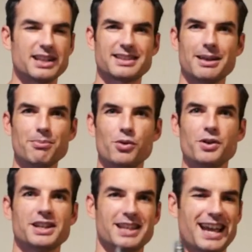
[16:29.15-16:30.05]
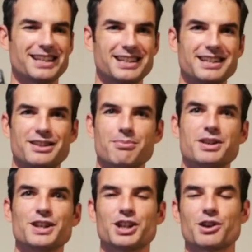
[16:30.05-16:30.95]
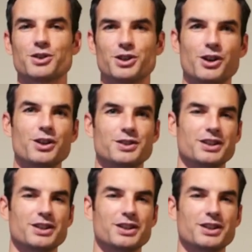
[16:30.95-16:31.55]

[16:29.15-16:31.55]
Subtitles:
At some point it actually is diminishing returns.